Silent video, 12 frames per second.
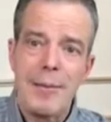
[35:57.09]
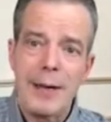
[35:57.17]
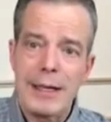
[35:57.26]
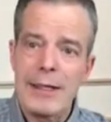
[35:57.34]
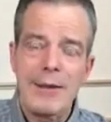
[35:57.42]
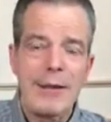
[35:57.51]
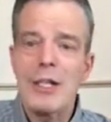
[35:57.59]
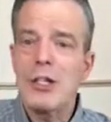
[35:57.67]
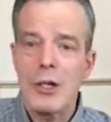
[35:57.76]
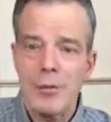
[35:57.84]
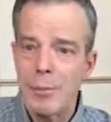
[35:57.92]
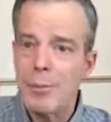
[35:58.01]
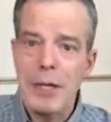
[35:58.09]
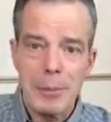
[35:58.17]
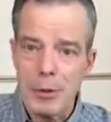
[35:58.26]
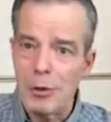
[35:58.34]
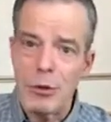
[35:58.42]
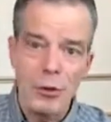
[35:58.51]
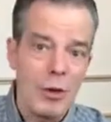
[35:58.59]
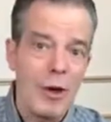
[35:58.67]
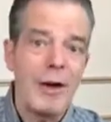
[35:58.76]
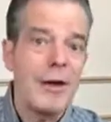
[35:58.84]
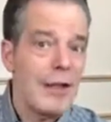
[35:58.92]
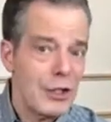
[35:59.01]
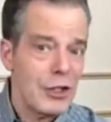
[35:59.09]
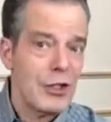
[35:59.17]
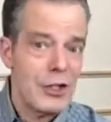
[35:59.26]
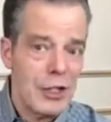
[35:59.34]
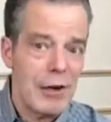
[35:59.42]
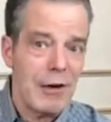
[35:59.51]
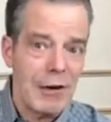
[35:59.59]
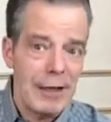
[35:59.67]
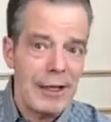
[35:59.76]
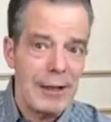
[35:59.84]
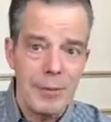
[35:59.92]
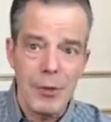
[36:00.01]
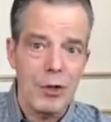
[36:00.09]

but these are people who aren't necessarily the